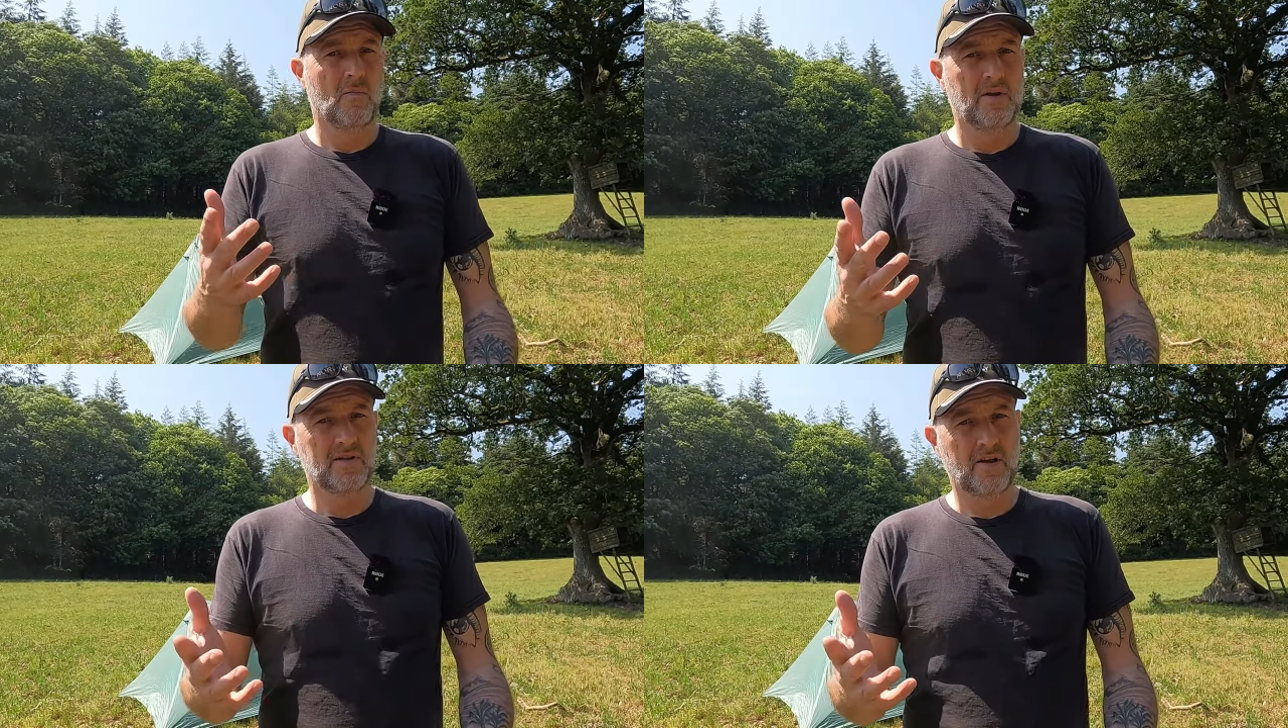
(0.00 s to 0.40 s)

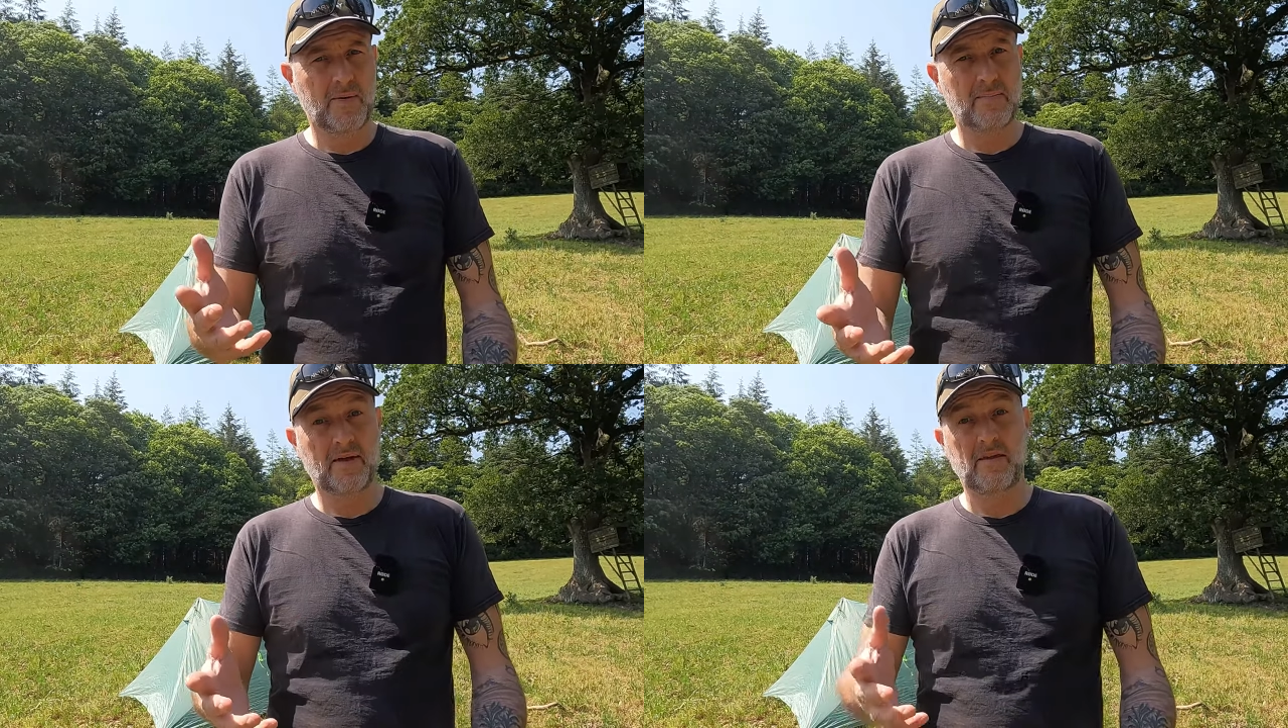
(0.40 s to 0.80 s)
Well, there's a lot of
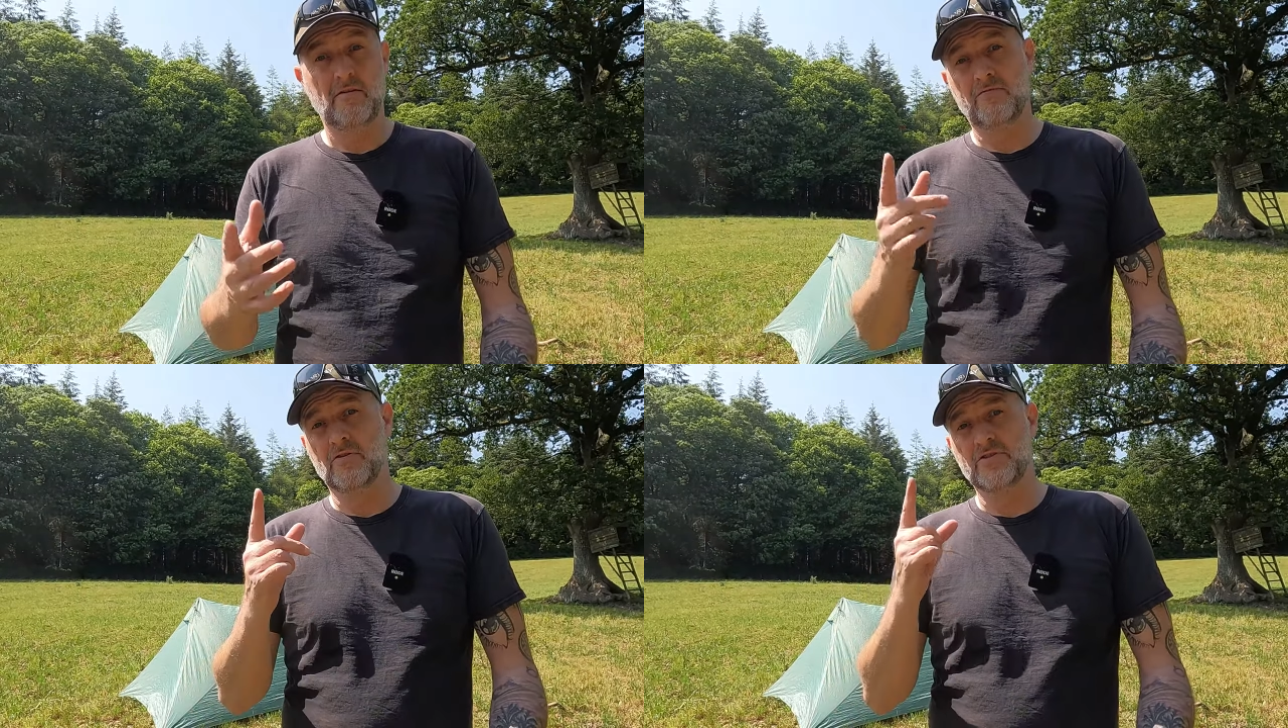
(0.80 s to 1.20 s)
people out there
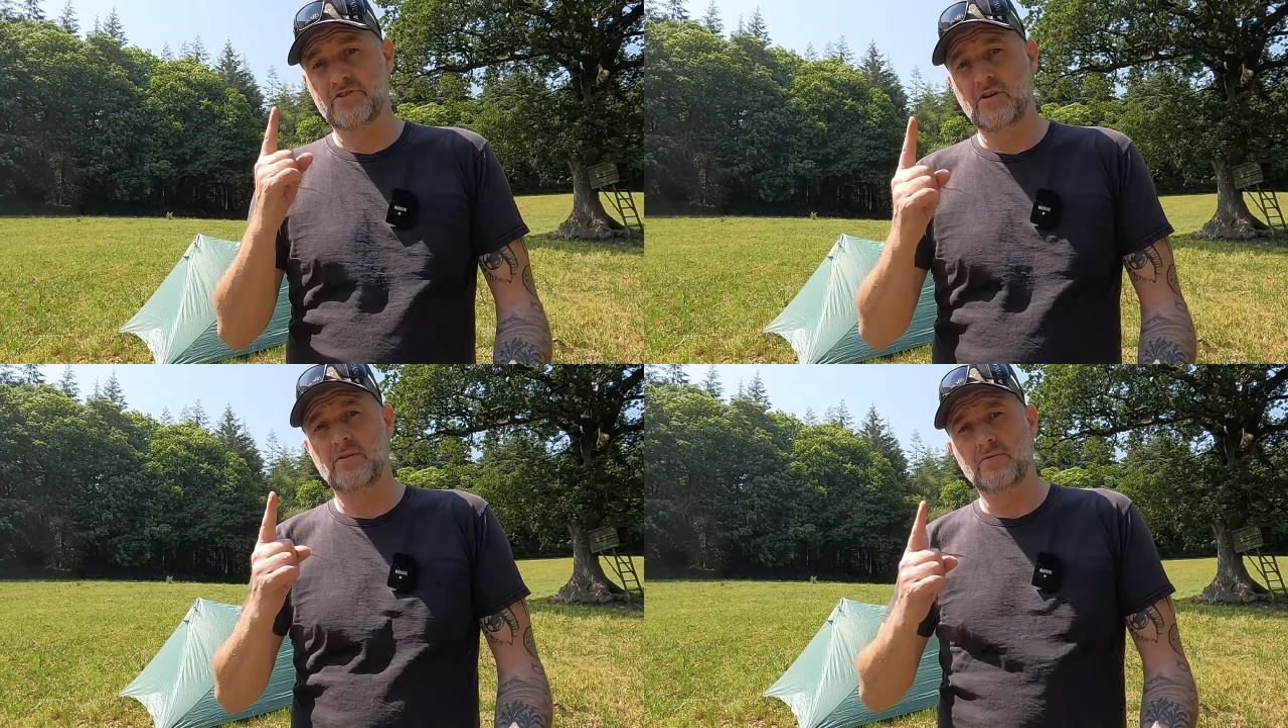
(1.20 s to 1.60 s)
who've got
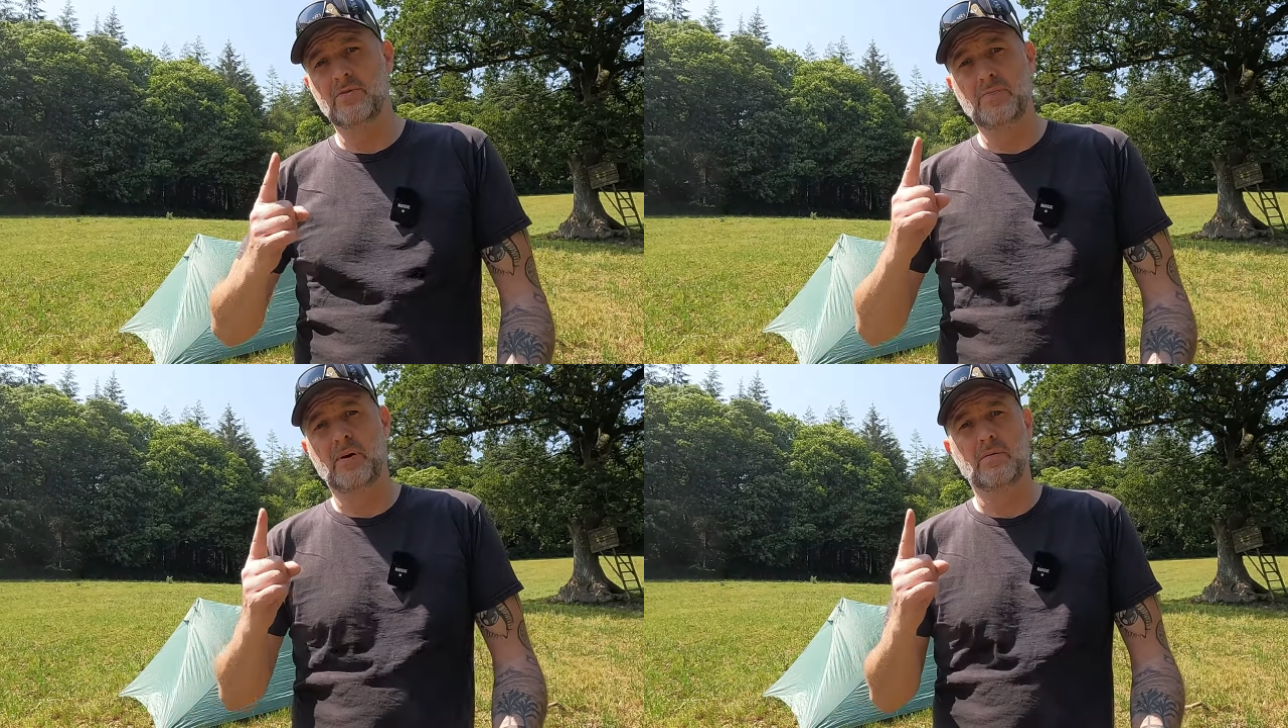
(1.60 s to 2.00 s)

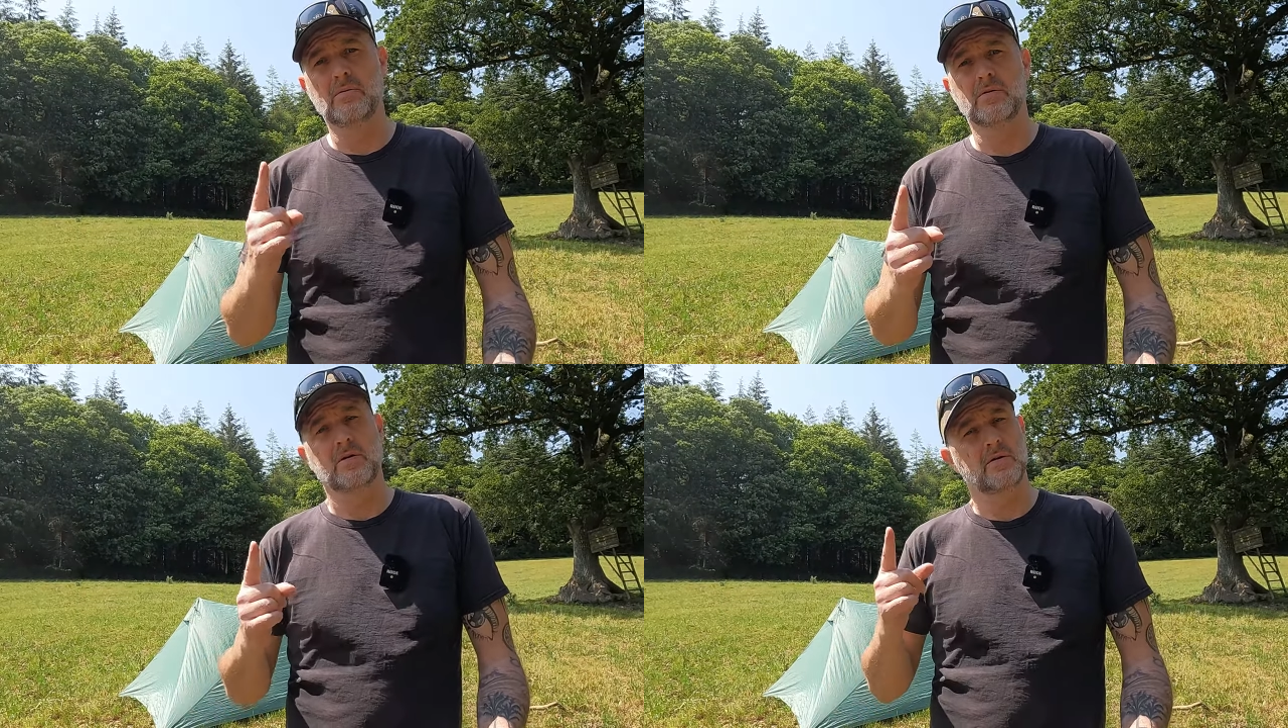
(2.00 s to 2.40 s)
single
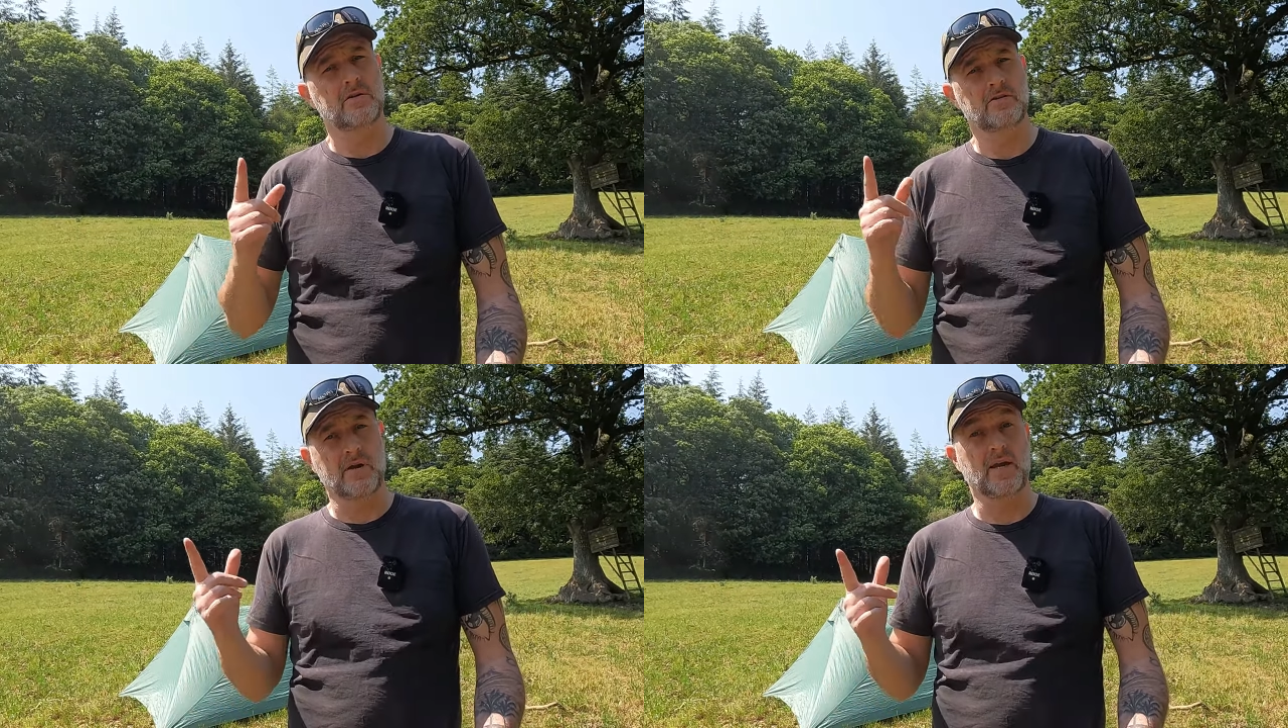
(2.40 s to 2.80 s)
pole
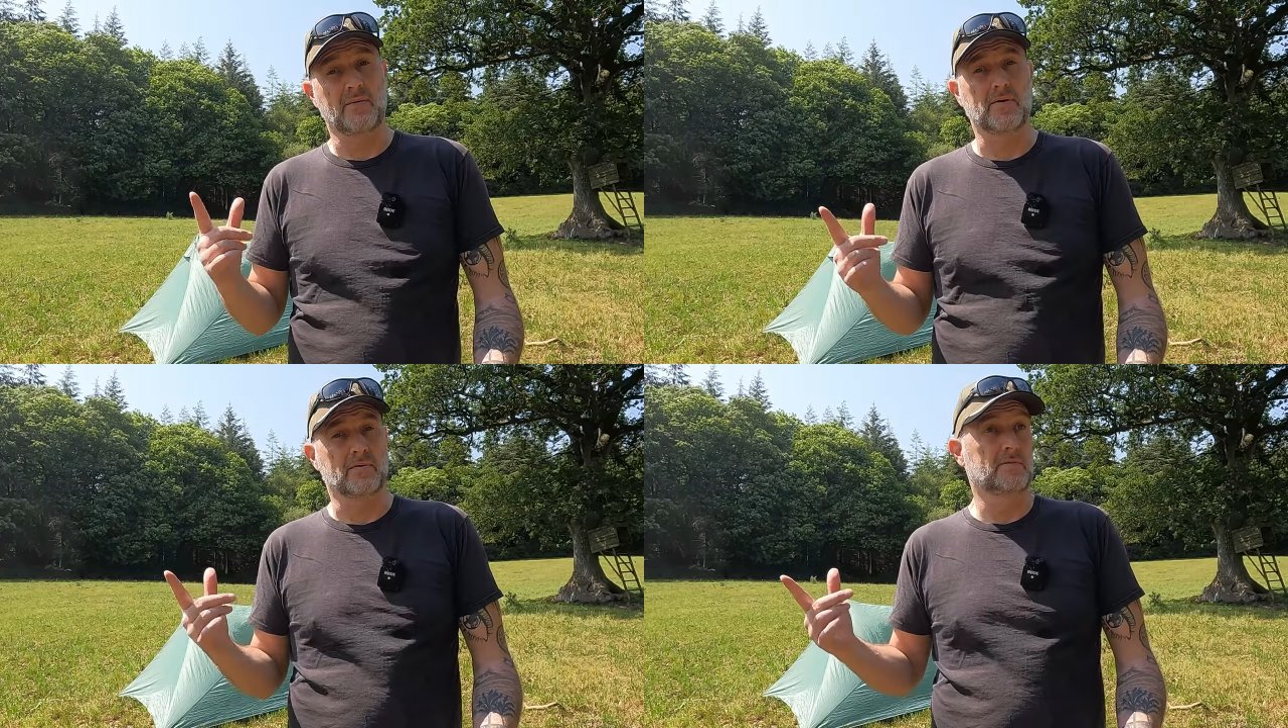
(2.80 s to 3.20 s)

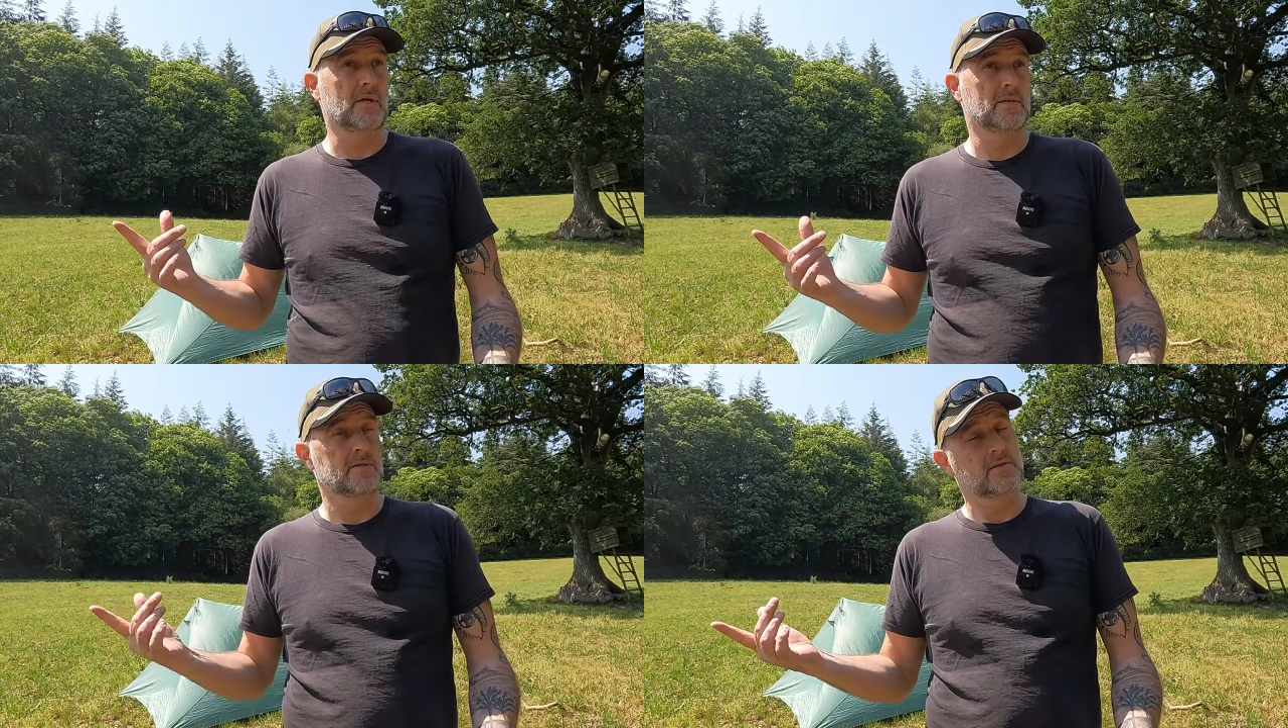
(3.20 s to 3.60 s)
trekking pole
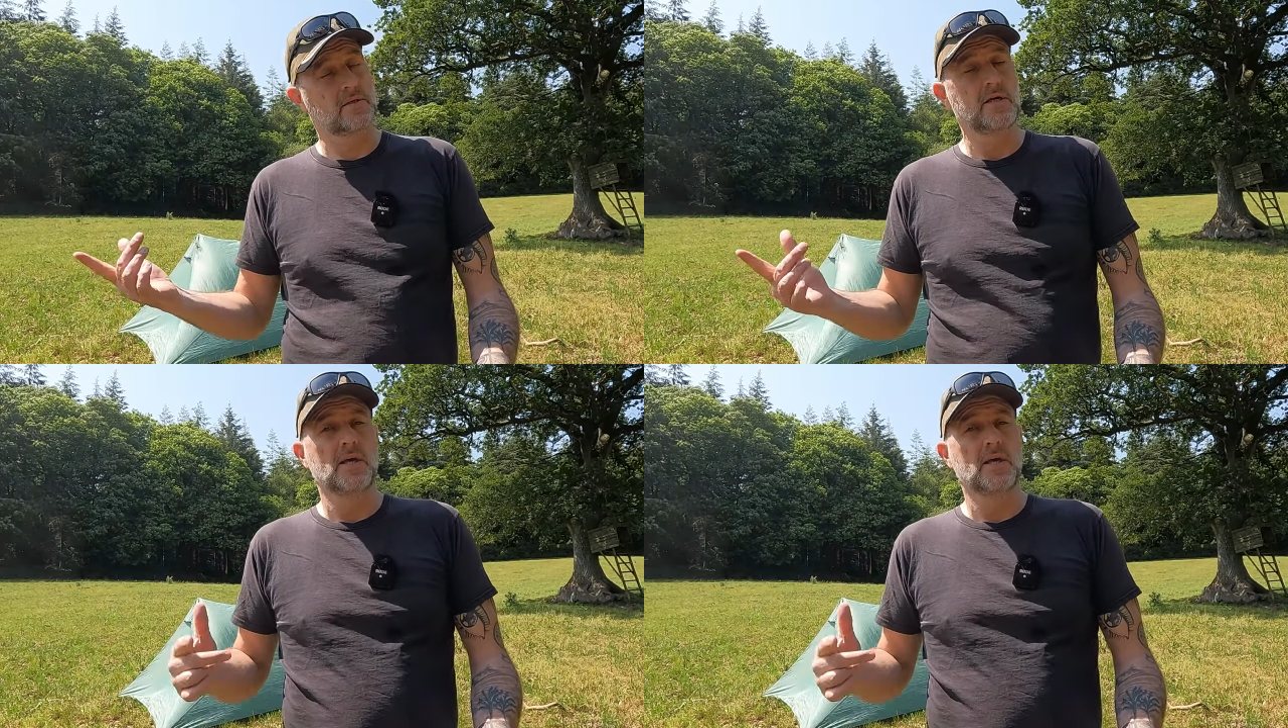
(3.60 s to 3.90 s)
tents.